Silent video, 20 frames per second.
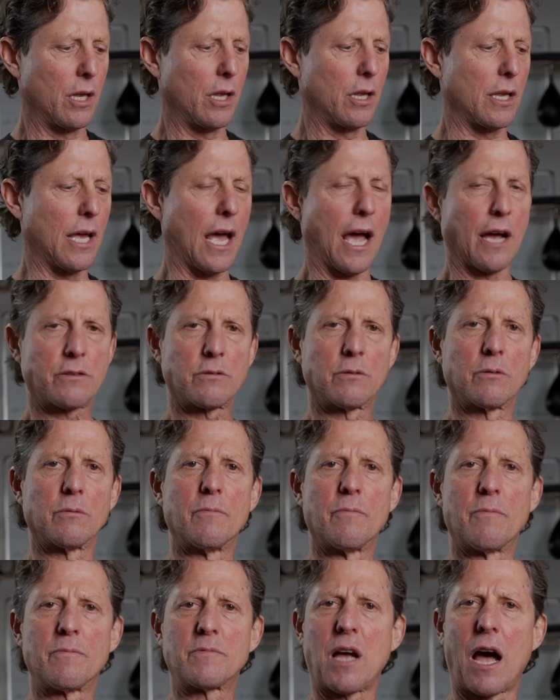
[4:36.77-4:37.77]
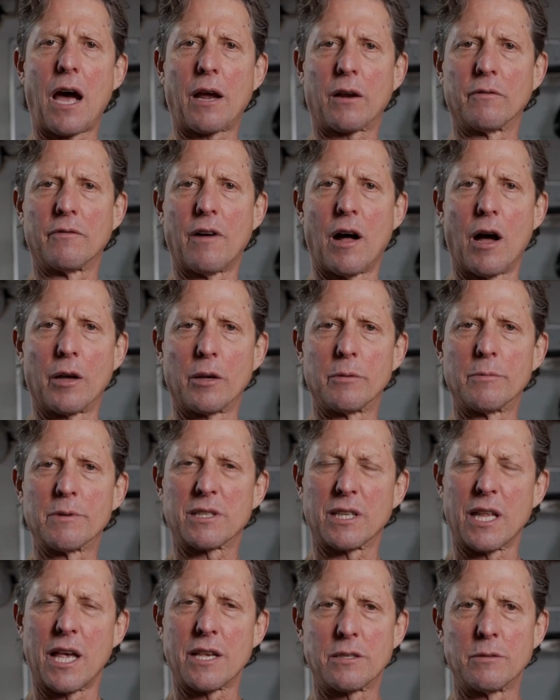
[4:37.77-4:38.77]
The actual tidal volume is
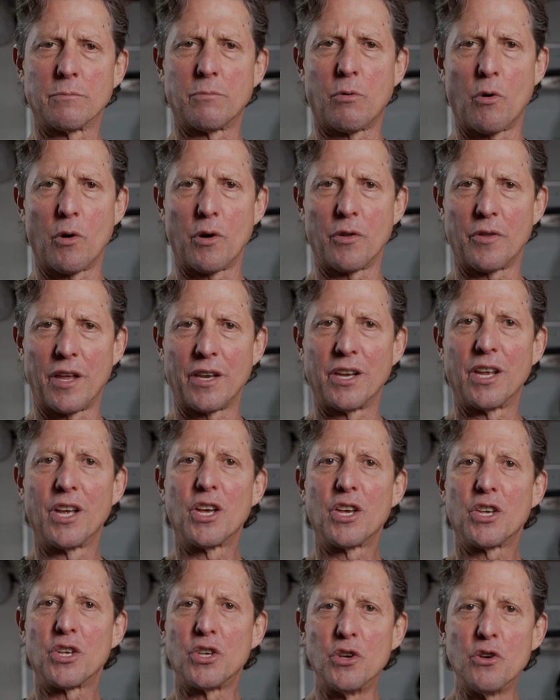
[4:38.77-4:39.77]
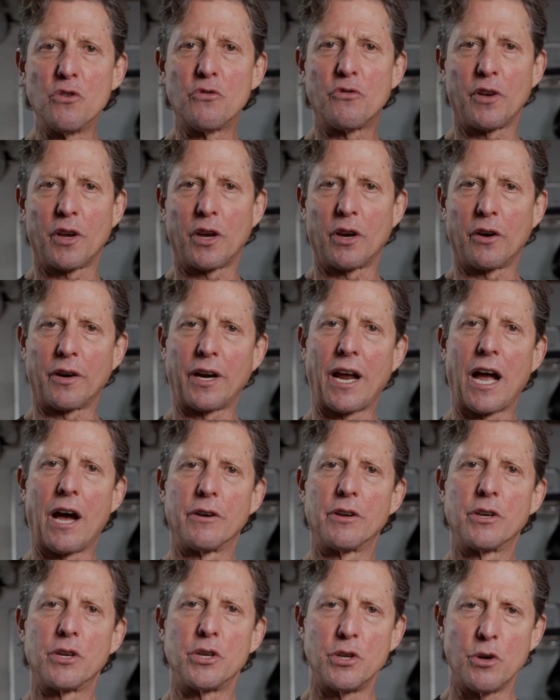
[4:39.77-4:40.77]
less important than you figuring
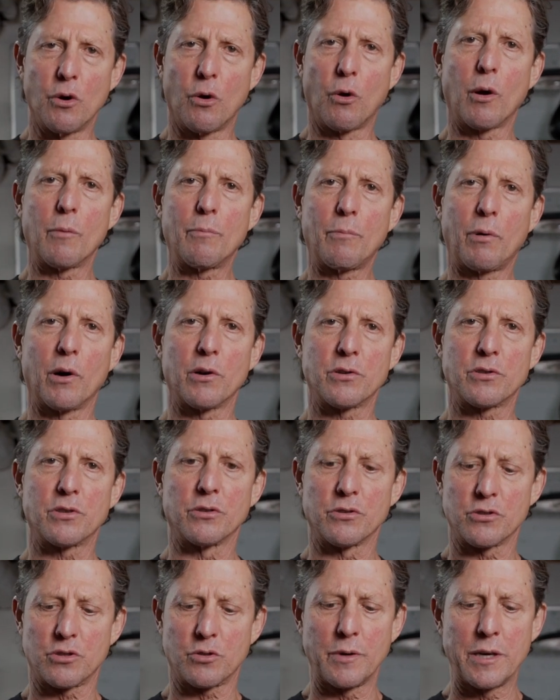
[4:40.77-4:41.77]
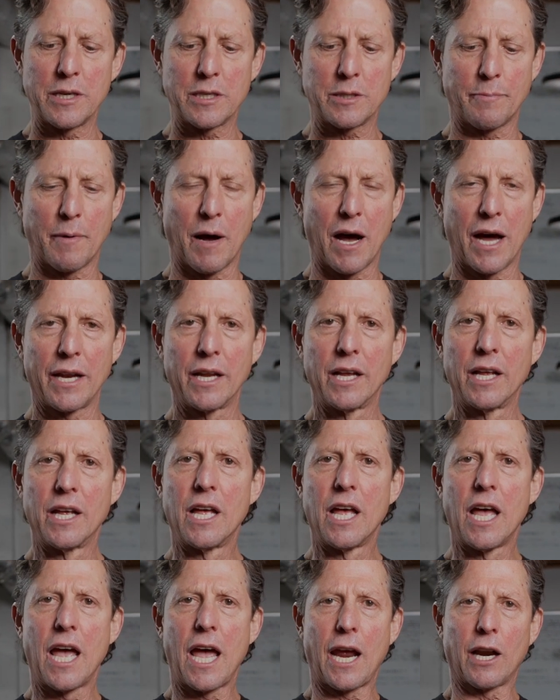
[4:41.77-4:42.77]
out your personal sweet spot
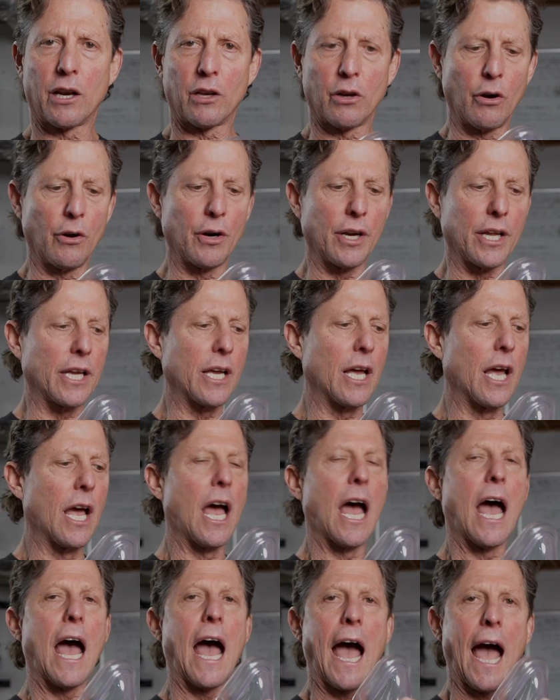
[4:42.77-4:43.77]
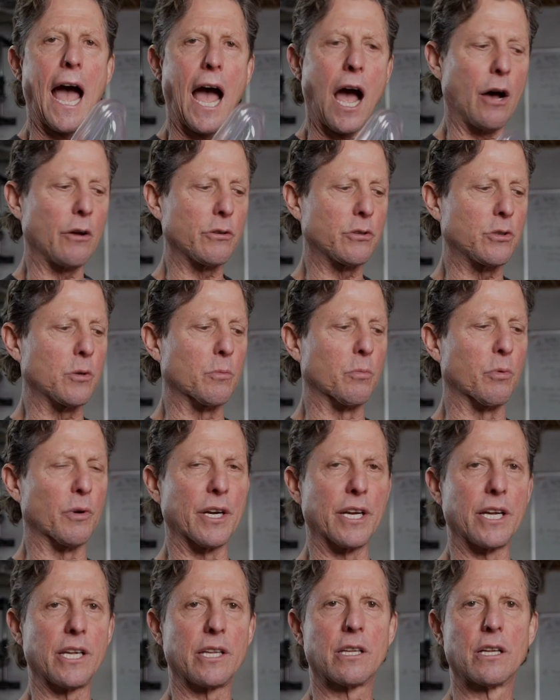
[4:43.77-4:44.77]
and learning how to
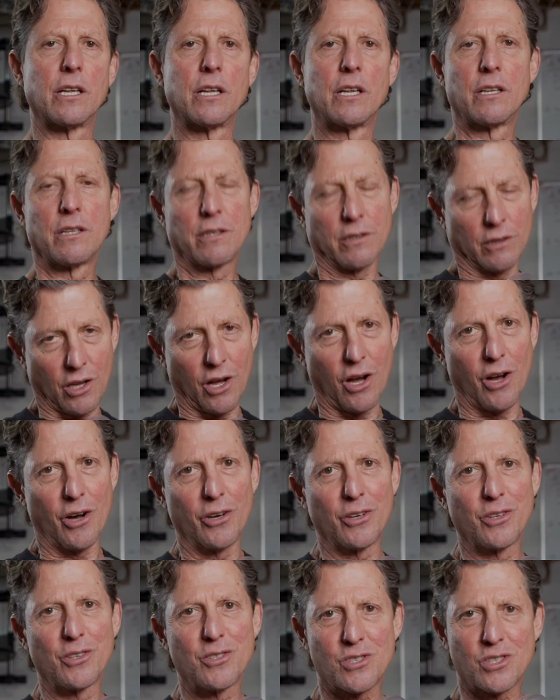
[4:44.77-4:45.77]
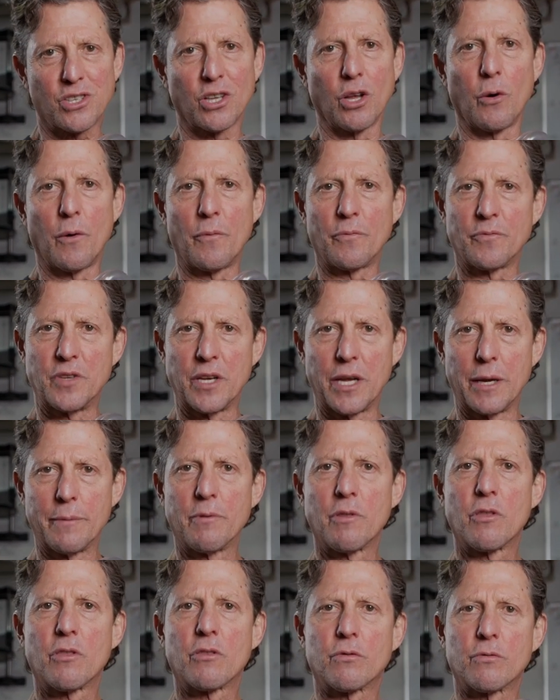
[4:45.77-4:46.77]
breathe long, slow, and
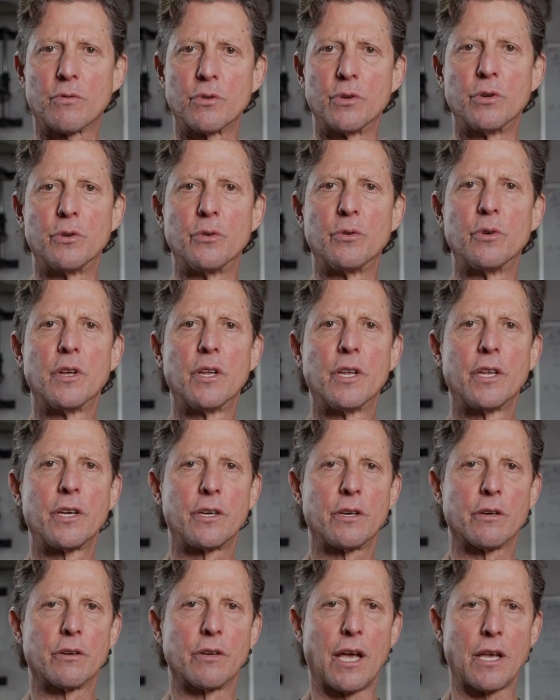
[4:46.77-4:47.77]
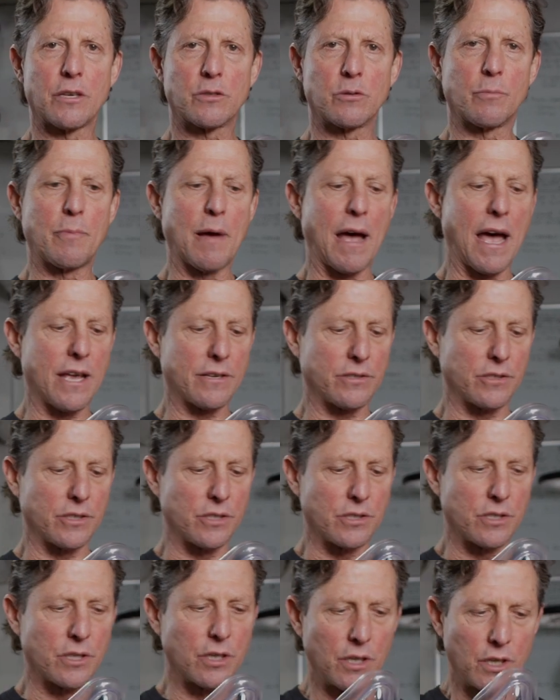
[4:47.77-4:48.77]
deep through your nasal
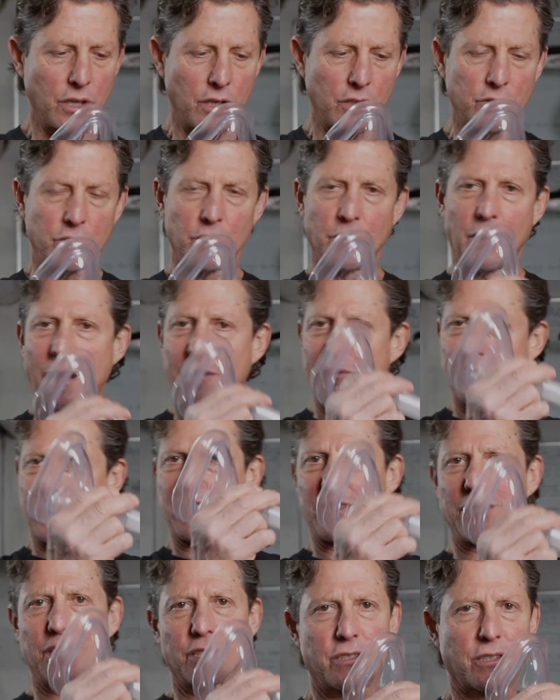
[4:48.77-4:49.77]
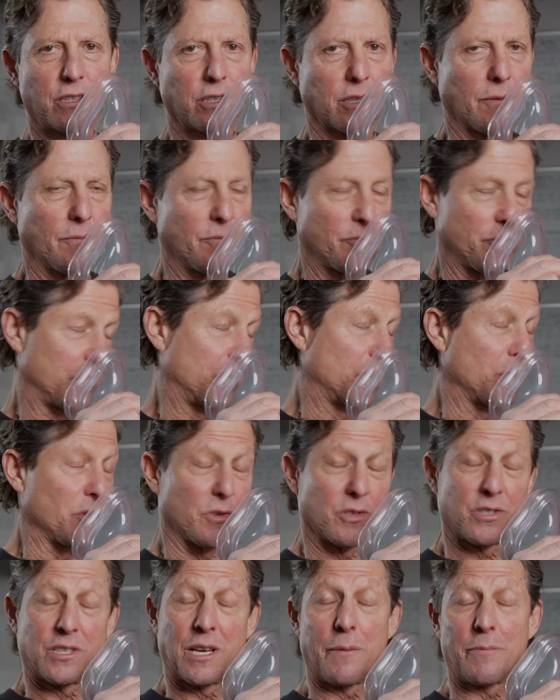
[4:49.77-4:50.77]
passage. So obviously just going to do
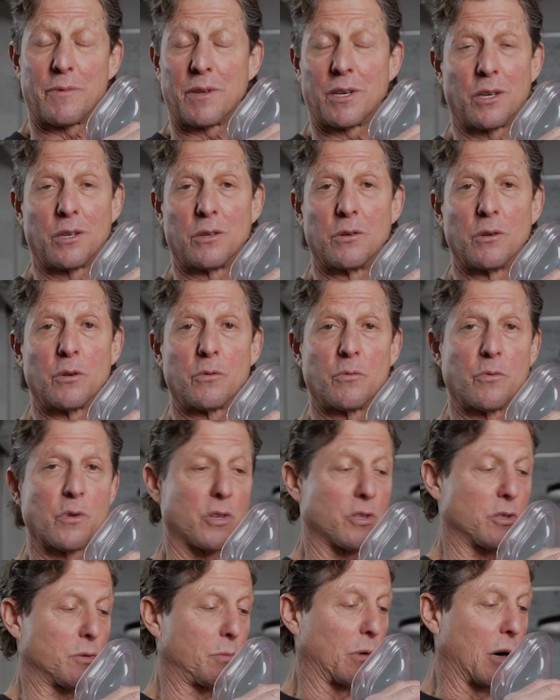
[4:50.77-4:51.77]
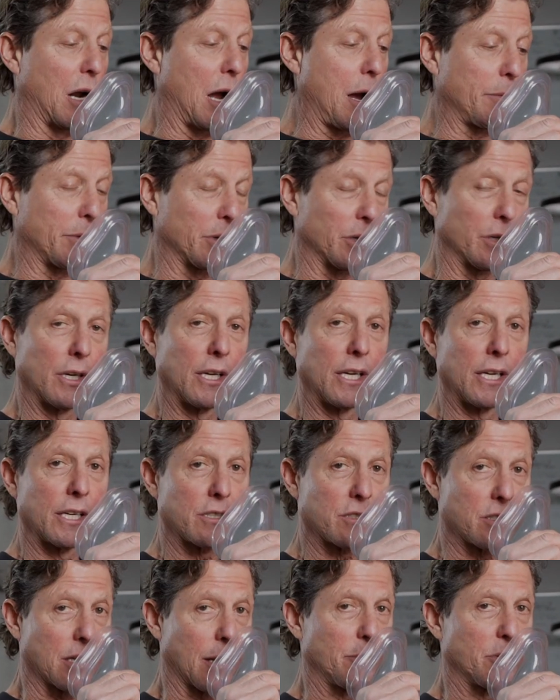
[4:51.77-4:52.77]
the same thing you do with a spirometer,
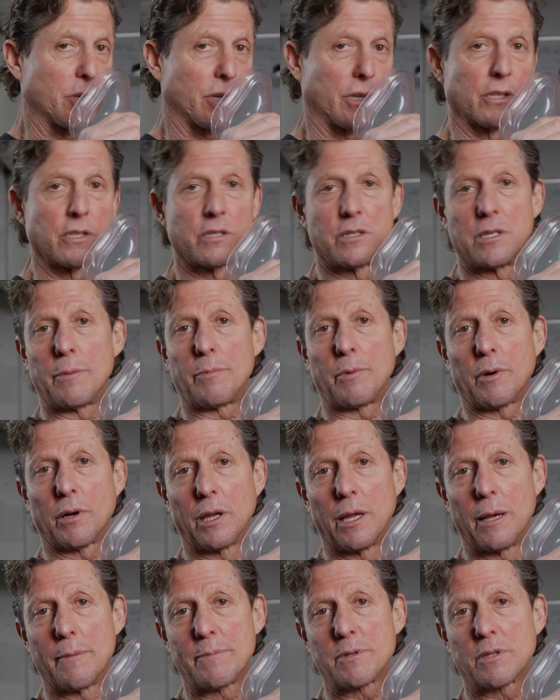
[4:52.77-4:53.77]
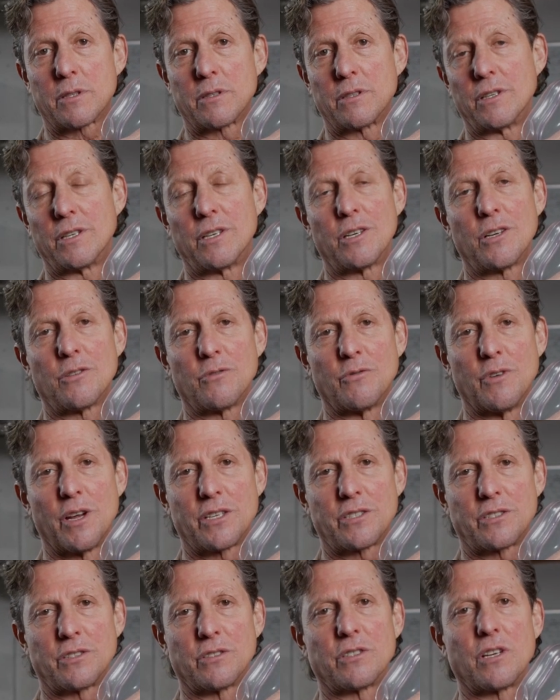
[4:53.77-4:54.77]
except you're going to zip your lips,
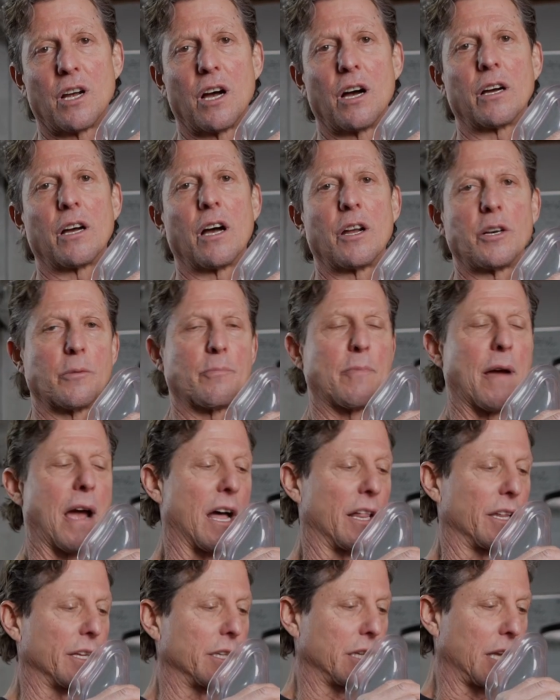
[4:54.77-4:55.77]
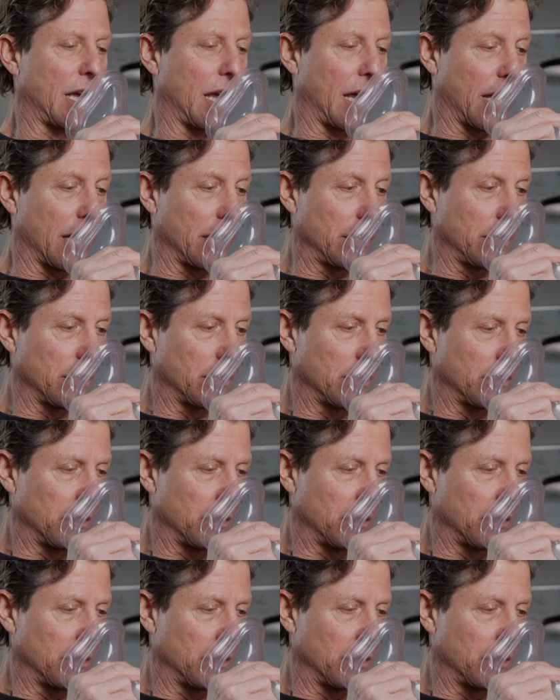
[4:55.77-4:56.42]
rest your tongue on your palate, and